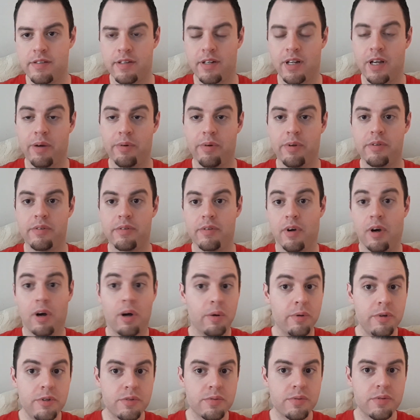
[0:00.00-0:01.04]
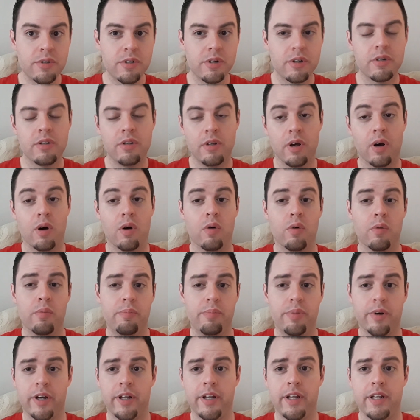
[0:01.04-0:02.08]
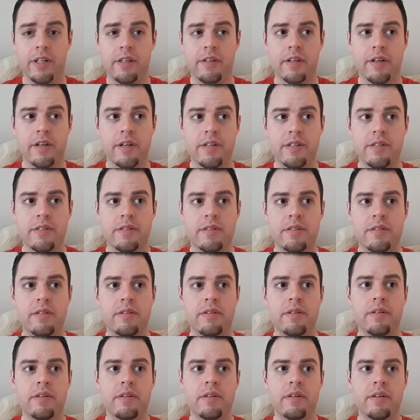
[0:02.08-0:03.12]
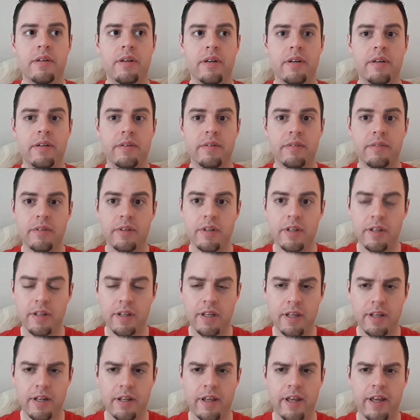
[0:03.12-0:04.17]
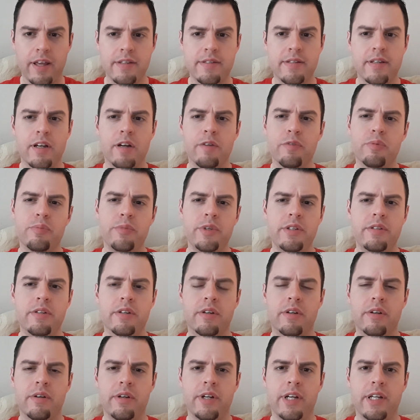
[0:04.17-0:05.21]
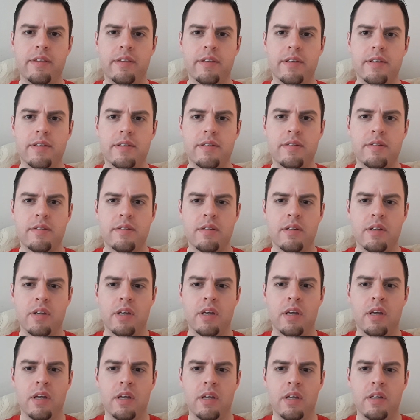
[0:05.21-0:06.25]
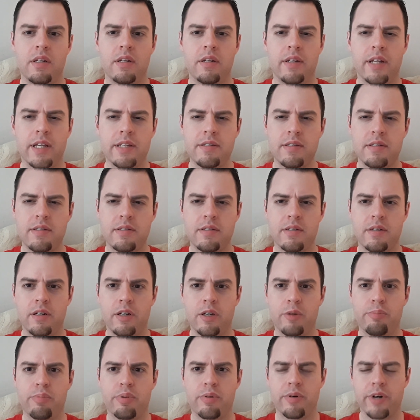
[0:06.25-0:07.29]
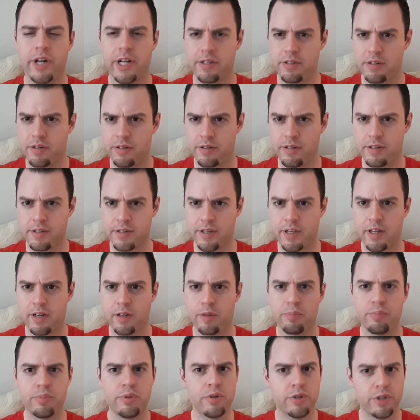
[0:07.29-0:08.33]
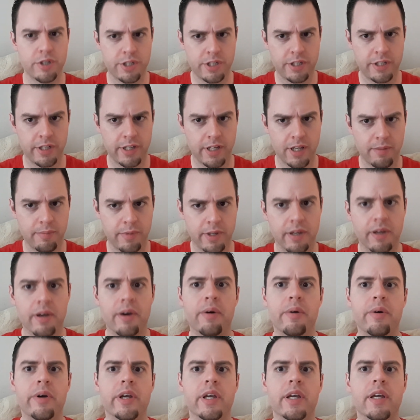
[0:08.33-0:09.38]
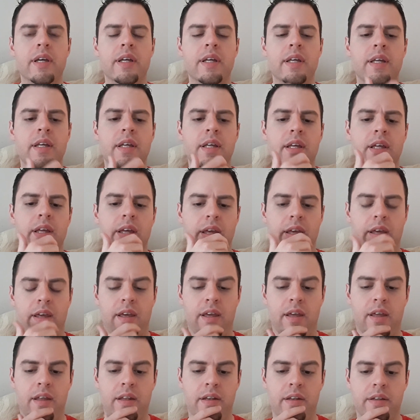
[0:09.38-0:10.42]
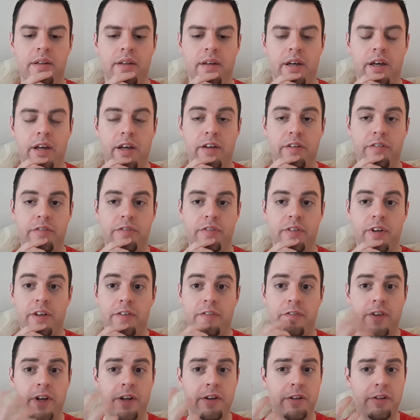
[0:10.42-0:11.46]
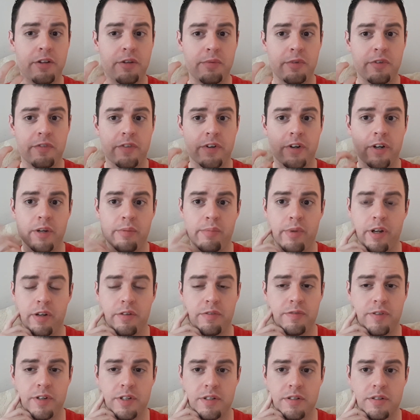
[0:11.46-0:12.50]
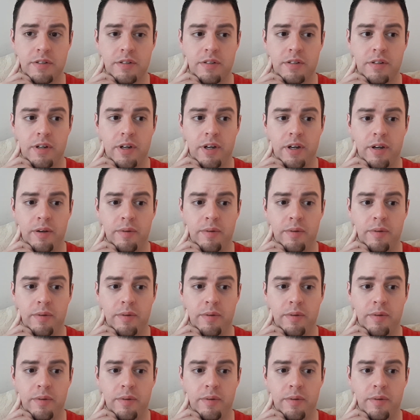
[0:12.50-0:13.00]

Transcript: it always work? No, but it does. It has helped me to create this necessary pressure, this kind of push to get me going. And I've found it to be very beneficial.